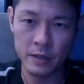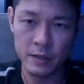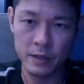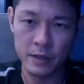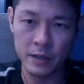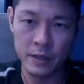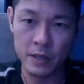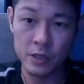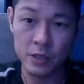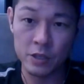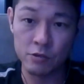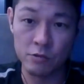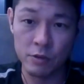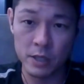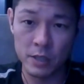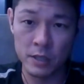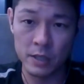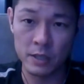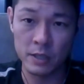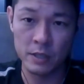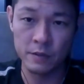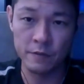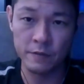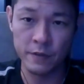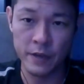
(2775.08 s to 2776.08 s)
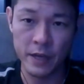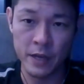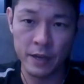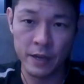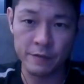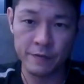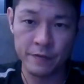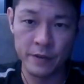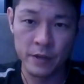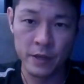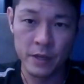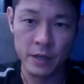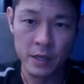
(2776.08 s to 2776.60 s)
instructors
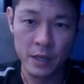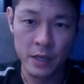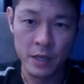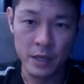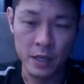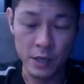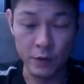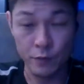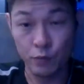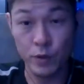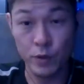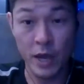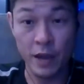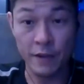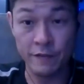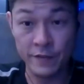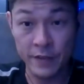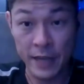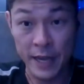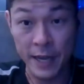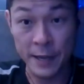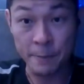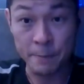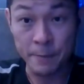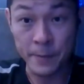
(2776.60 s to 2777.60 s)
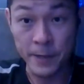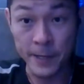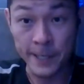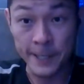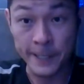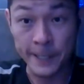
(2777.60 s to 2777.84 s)
if we have time.